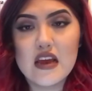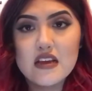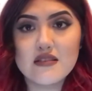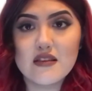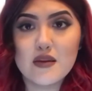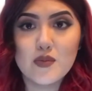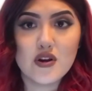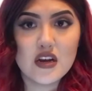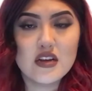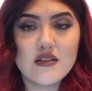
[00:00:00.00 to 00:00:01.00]
He is in the
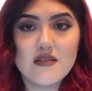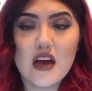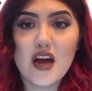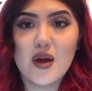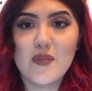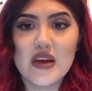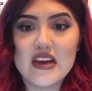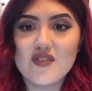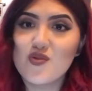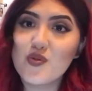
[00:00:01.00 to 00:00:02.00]
Marines,
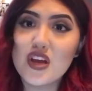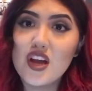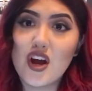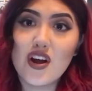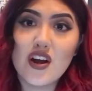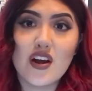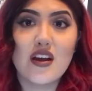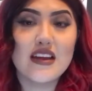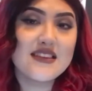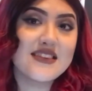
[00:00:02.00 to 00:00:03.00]
and we are
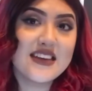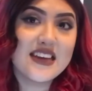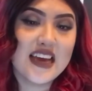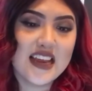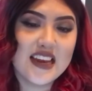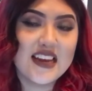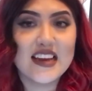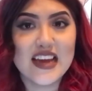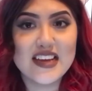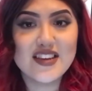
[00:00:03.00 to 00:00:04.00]
19 and
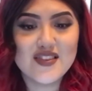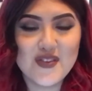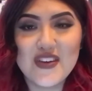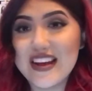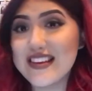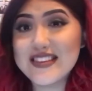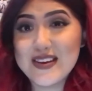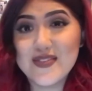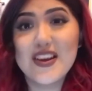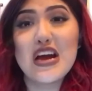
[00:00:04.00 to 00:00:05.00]
engaged. So if you guys
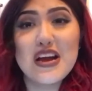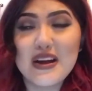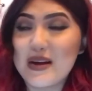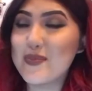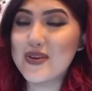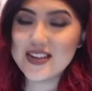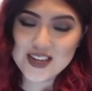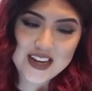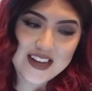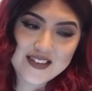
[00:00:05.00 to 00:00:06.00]
have, I'm pretty
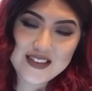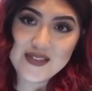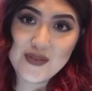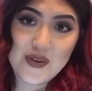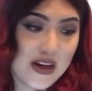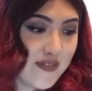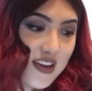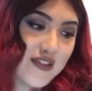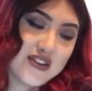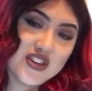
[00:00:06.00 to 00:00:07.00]
sure you guys will have
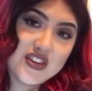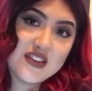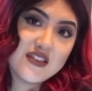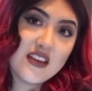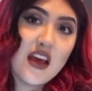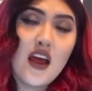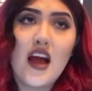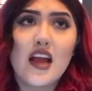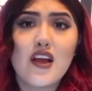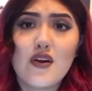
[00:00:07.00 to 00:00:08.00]
like questions.
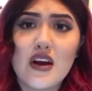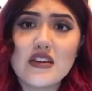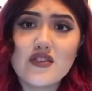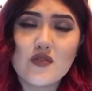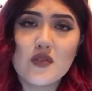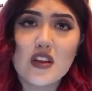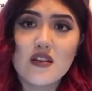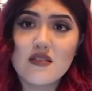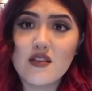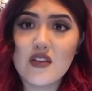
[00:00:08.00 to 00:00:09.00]
I can go ahead and do
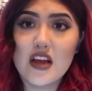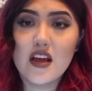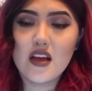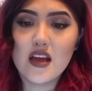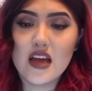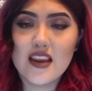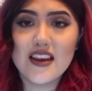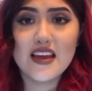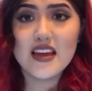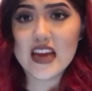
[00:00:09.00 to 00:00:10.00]
videos of like getting
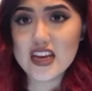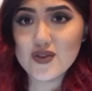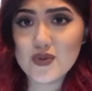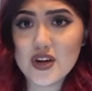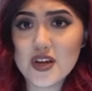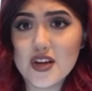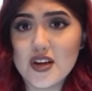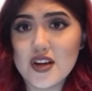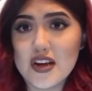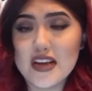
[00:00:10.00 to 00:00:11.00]
engaged while
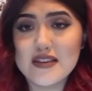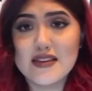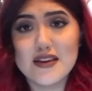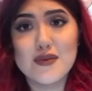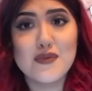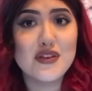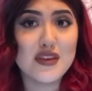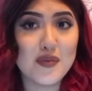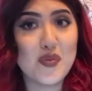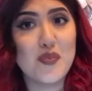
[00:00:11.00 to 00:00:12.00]
young, like dealing with
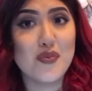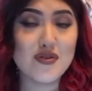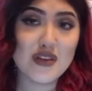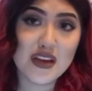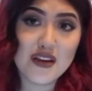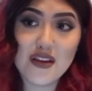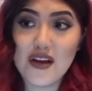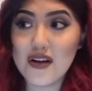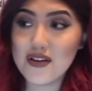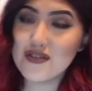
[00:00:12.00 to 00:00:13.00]
like people saying
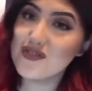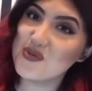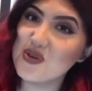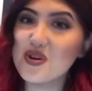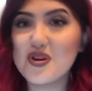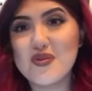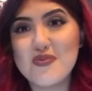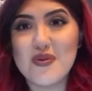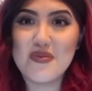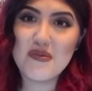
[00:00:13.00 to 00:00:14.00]
y'all are too young,
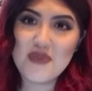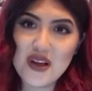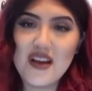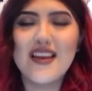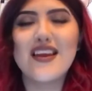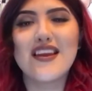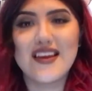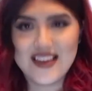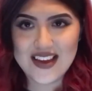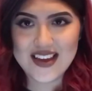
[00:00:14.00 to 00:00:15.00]
blah blah blah.
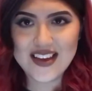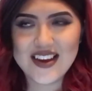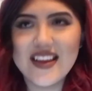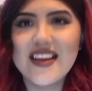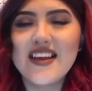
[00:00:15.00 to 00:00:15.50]
Like I get it.